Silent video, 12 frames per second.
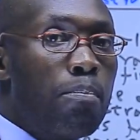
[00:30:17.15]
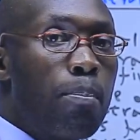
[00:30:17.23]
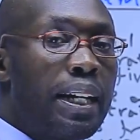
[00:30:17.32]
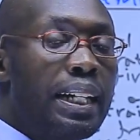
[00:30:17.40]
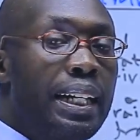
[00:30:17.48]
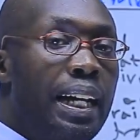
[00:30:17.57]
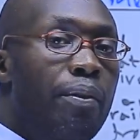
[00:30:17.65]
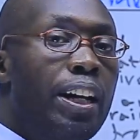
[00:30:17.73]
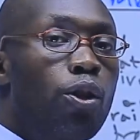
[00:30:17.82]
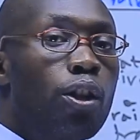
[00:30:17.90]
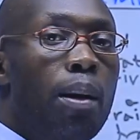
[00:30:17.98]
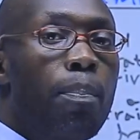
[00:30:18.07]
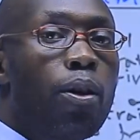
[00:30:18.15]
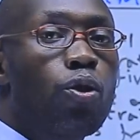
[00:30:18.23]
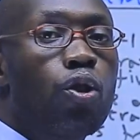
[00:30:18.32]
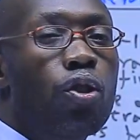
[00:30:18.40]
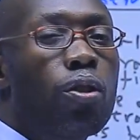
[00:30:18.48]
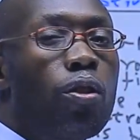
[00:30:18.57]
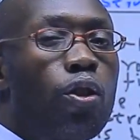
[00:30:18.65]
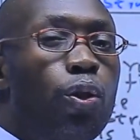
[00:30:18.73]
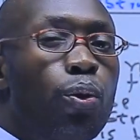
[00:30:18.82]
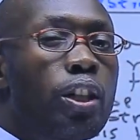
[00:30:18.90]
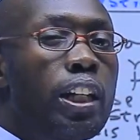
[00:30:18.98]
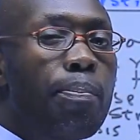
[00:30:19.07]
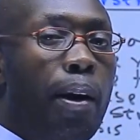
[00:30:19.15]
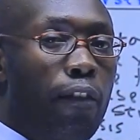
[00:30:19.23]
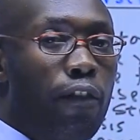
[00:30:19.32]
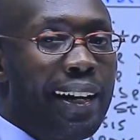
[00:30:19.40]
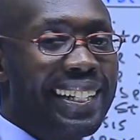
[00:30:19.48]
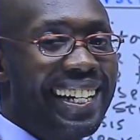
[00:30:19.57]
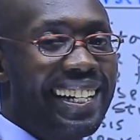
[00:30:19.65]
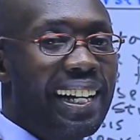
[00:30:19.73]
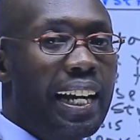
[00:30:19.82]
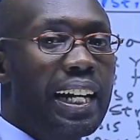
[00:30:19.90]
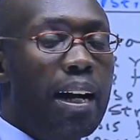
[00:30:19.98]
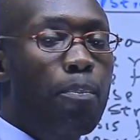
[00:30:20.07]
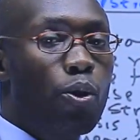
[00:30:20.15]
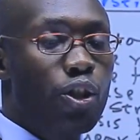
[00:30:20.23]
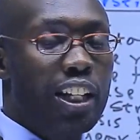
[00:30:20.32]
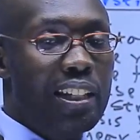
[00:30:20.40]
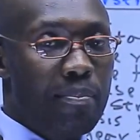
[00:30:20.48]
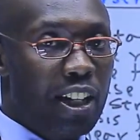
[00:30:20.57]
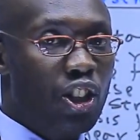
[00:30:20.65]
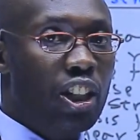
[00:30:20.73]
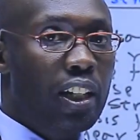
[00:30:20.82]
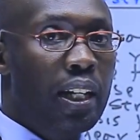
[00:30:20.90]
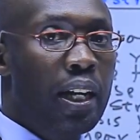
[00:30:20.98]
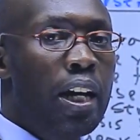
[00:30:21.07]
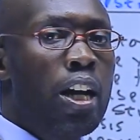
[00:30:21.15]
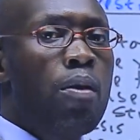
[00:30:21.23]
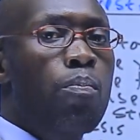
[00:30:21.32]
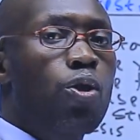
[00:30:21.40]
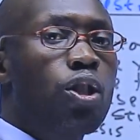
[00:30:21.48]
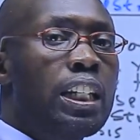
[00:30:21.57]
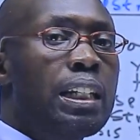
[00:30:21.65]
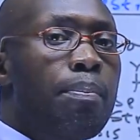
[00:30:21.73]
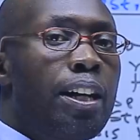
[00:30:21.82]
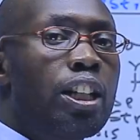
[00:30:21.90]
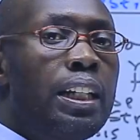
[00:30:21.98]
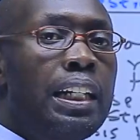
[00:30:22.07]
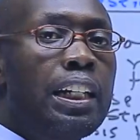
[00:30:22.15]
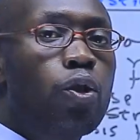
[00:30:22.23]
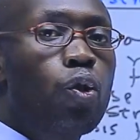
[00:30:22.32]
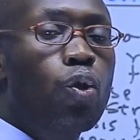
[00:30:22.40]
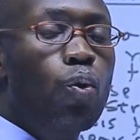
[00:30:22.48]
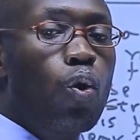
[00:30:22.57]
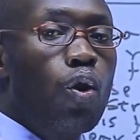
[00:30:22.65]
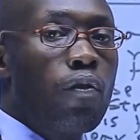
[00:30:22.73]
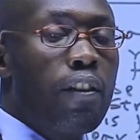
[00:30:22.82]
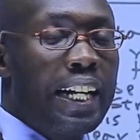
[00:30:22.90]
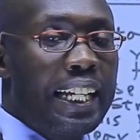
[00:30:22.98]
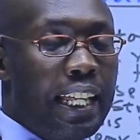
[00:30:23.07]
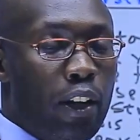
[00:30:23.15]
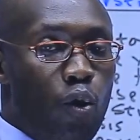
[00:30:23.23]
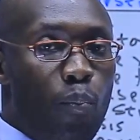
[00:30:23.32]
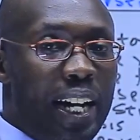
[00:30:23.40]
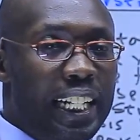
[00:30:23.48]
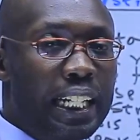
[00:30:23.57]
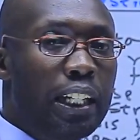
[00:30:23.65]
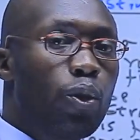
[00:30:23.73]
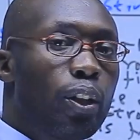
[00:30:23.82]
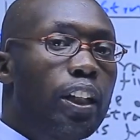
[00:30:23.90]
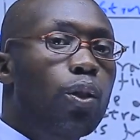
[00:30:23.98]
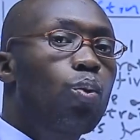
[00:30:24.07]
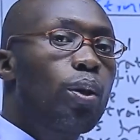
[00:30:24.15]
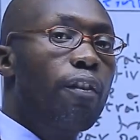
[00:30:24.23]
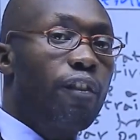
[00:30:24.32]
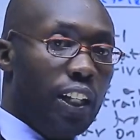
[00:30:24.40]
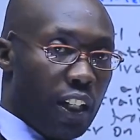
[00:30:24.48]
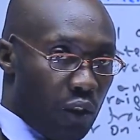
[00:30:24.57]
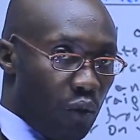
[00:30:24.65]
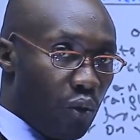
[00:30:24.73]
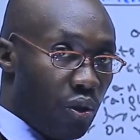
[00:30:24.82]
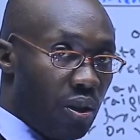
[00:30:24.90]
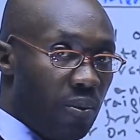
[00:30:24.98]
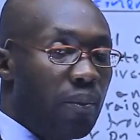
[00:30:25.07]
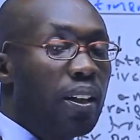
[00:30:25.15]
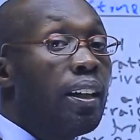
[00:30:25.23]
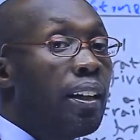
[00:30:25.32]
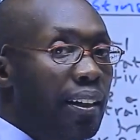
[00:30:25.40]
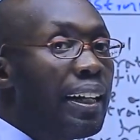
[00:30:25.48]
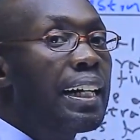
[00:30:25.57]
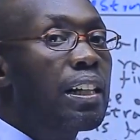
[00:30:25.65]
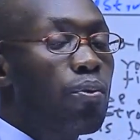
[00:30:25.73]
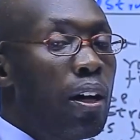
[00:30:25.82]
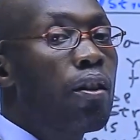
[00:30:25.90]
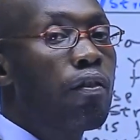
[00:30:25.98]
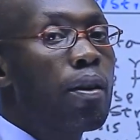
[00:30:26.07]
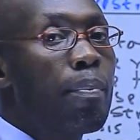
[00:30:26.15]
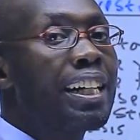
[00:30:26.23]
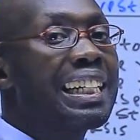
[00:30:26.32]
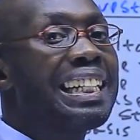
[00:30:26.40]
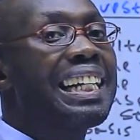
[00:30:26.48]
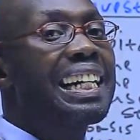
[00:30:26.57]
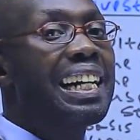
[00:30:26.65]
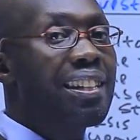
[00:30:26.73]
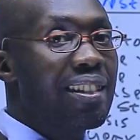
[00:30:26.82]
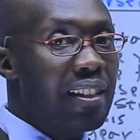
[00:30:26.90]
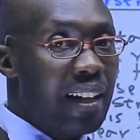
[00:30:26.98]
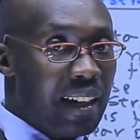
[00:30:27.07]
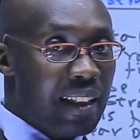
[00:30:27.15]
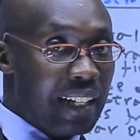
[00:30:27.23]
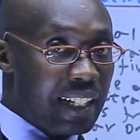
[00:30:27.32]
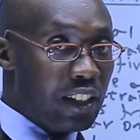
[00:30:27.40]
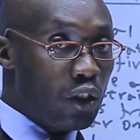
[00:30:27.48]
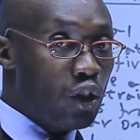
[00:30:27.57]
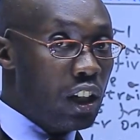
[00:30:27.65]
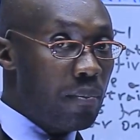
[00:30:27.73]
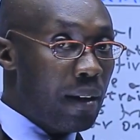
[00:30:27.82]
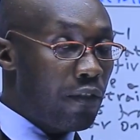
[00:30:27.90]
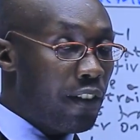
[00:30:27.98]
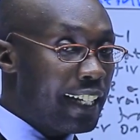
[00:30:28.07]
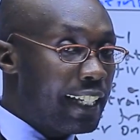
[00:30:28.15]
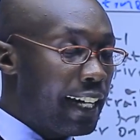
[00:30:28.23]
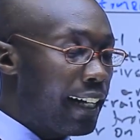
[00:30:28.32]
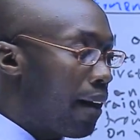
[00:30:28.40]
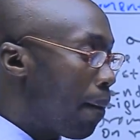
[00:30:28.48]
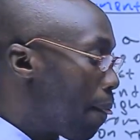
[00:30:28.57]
but here we are talking about used in manufacturing, like a processing machine. Processing machine is used to convert the raw material into the finished goods. That is one of the machines that has that is used in manufacturing.